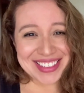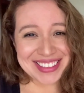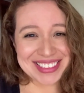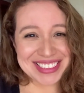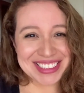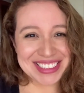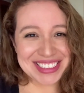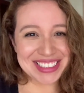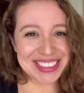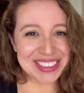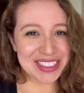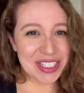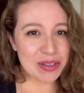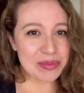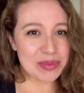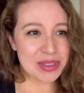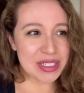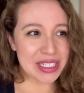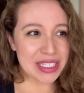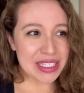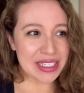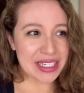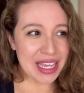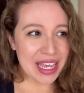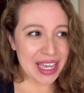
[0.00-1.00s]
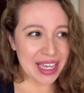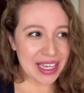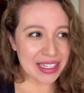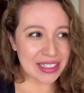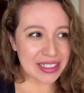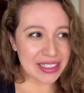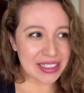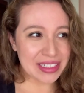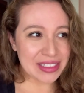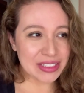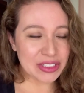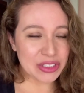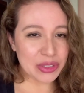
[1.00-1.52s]
it just comes in
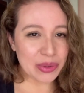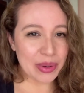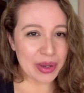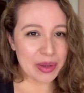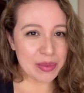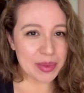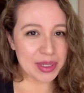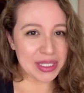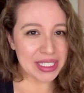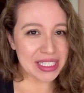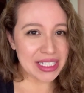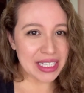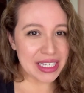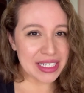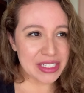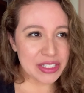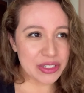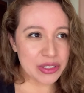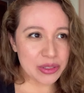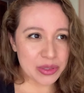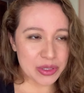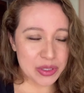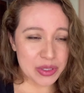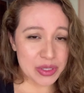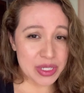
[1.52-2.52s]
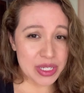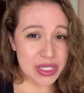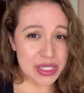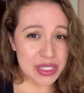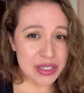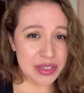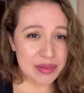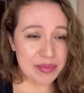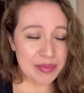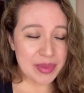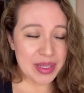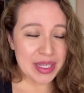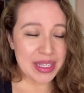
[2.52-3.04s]
handy. So I really liked
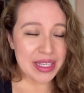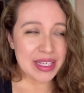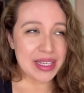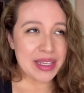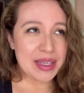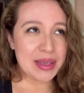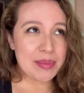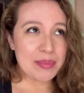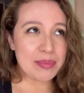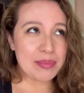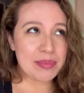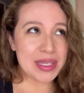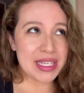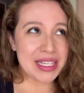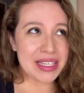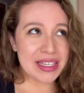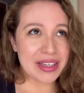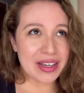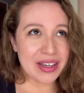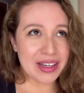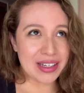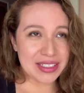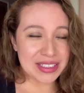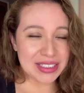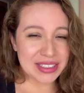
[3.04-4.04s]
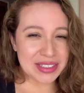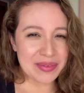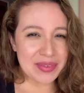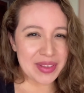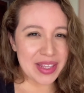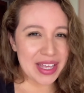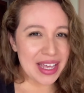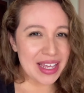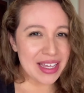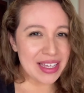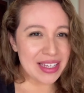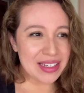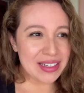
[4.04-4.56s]
Nutrisystem because of
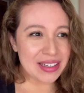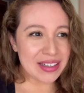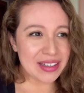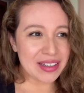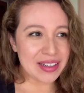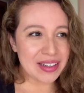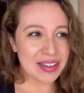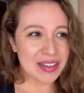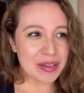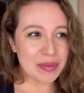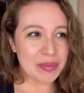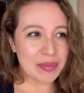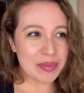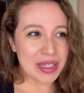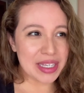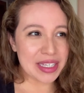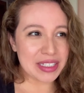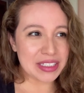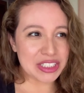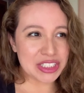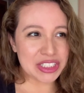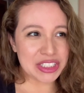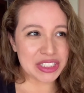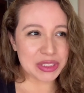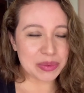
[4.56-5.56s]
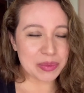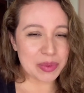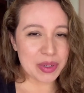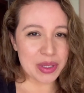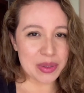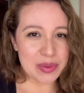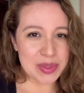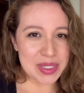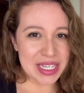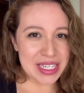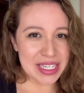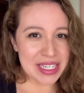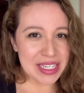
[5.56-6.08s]
that. Um, it's just one of
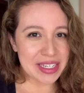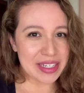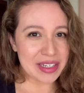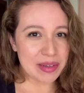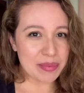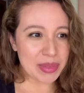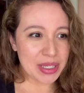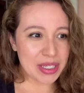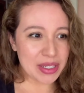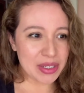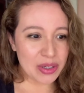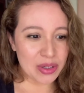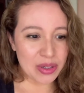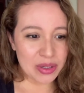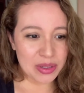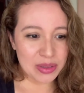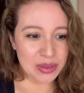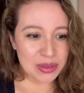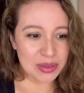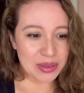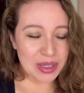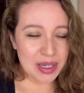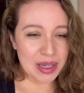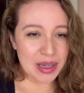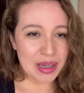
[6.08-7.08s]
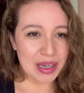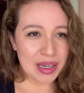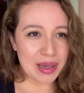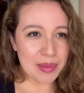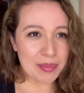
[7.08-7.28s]
those like heat up and go,